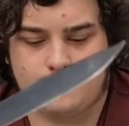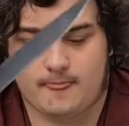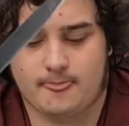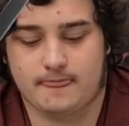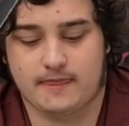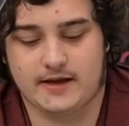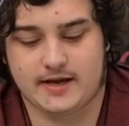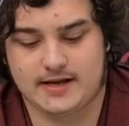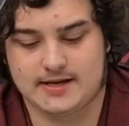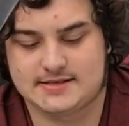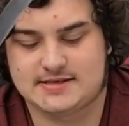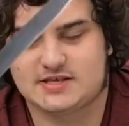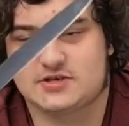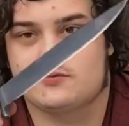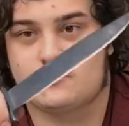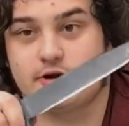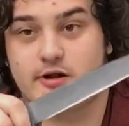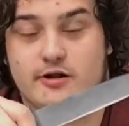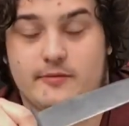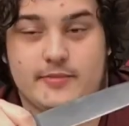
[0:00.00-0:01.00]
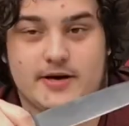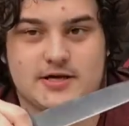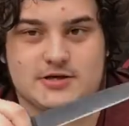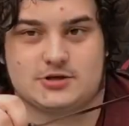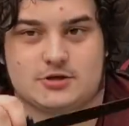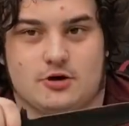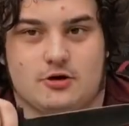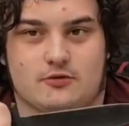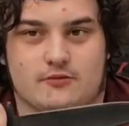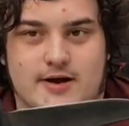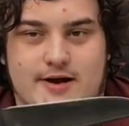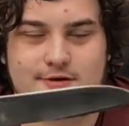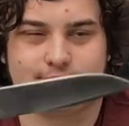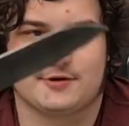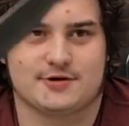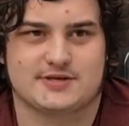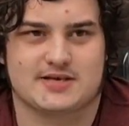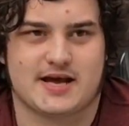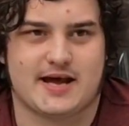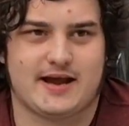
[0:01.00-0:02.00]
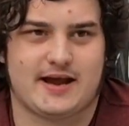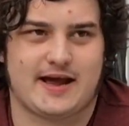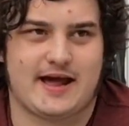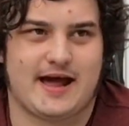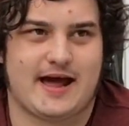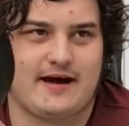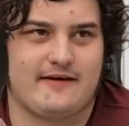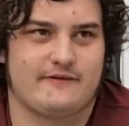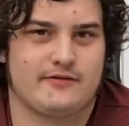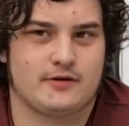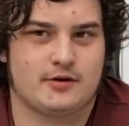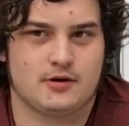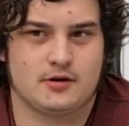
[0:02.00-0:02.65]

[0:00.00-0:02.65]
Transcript: This is one of the best all-rounders I have.